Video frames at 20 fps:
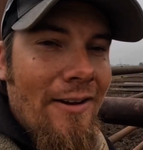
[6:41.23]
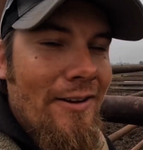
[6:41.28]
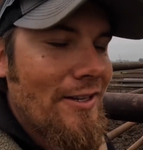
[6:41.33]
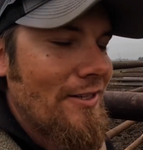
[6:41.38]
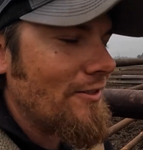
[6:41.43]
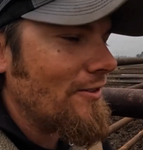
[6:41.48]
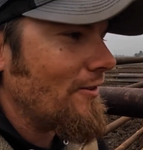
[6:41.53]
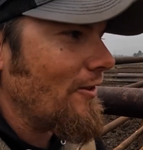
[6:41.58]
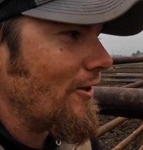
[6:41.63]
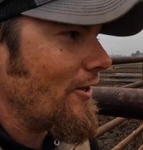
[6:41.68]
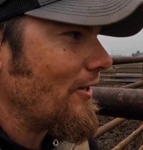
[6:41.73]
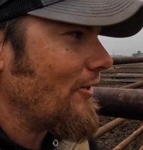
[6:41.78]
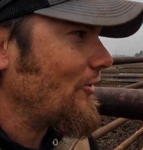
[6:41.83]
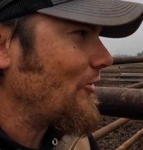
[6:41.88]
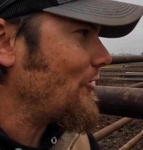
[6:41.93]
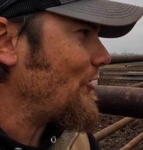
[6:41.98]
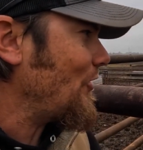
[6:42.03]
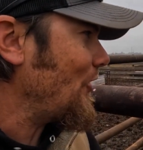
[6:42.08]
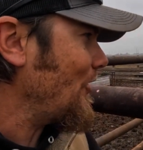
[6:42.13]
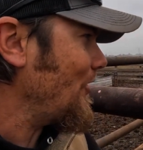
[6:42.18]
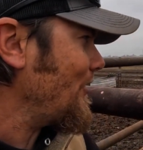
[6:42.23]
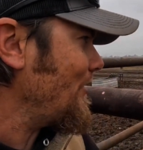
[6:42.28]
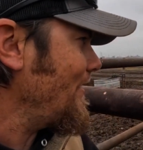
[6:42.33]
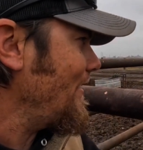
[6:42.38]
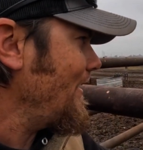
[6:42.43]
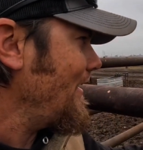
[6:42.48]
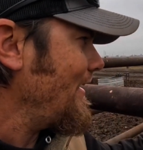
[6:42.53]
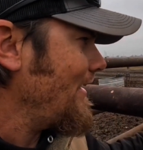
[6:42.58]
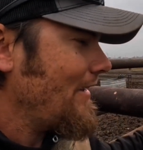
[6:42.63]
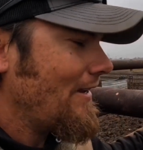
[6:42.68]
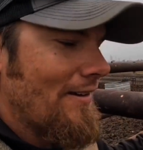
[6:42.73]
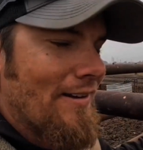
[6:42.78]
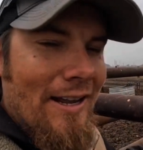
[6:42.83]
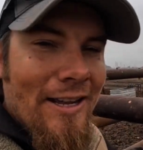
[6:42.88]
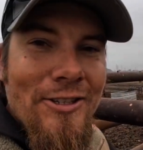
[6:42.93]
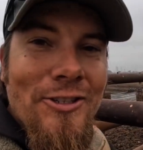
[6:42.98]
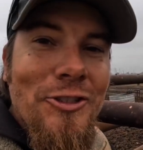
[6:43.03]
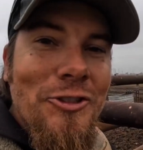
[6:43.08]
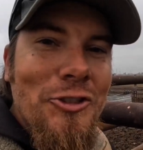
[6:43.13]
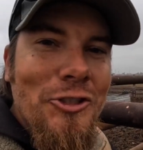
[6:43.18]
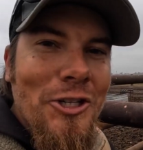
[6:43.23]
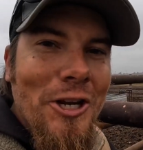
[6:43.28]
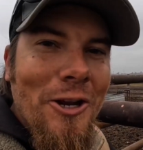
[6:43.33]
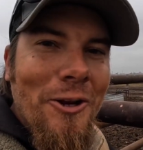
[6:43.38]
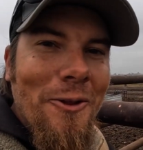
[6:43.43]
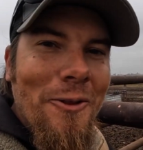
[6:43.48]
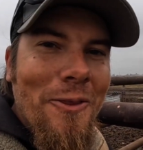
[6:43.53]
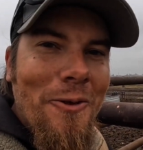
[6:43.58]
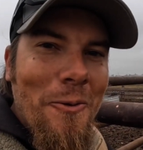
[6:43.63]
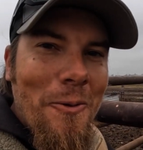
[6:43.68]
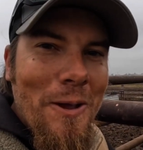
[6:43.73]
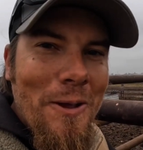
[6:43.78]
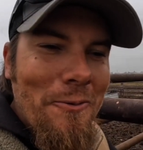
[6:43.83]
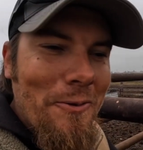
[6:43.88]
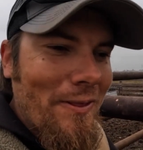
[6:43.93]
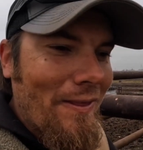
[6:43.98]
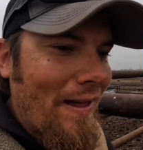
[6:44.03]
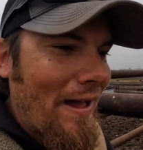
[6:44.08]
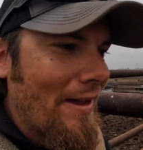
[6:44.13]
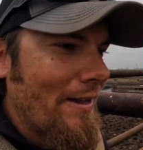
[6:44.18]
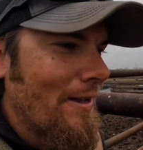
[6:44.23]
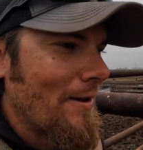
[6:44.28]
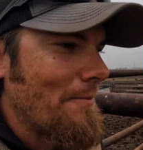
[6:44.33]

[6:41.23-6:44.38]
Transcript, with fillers: He's looking good, nice and gentle the way we like